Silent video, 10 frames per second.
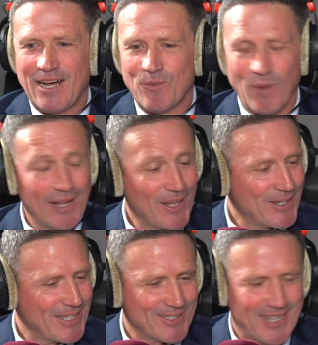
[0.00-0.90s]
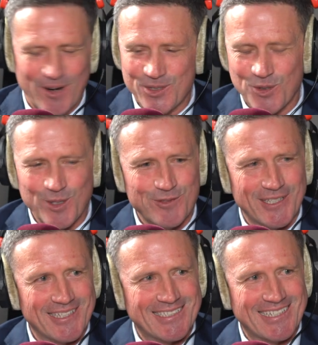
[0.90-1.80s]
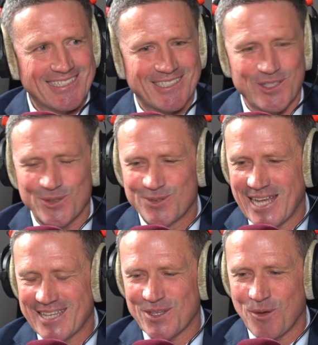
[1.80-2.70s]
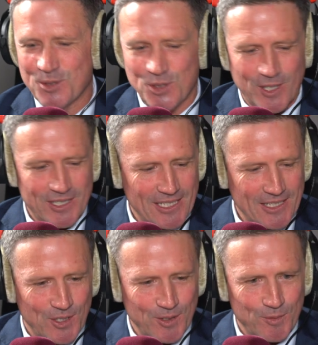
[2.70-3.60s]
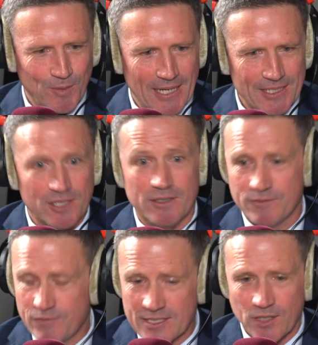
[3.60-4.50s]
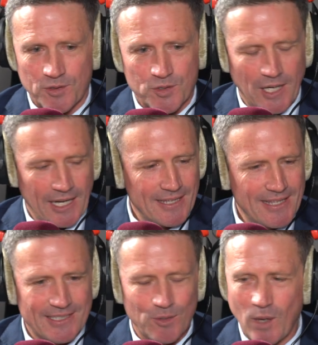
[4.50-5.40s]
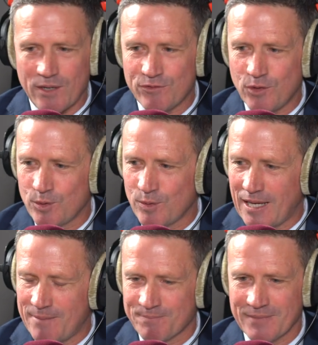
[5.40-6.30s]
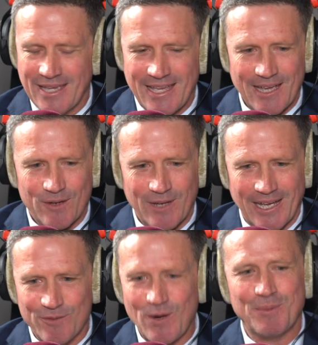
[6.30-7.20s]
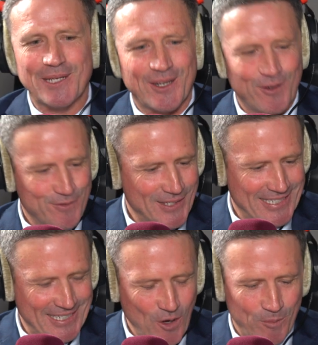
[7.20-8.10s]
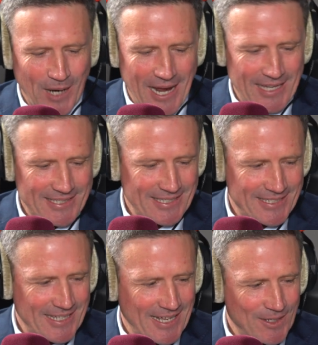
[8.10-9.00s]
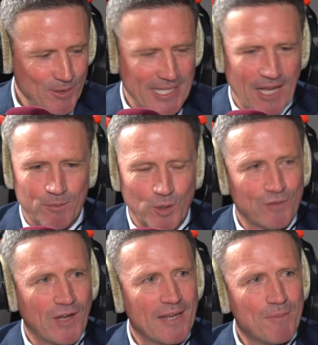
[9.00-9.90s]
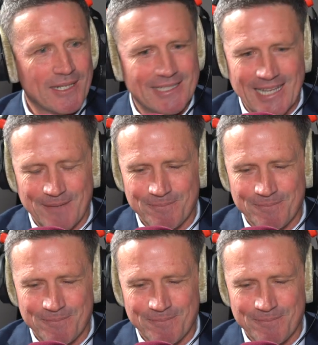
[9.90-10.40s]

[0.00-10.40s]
Well, I'd encourage all of your listeners to take the opportunity to visit Australia. There's a wonderful replica of the Sydney Opera House at the Lusail Boulevard, but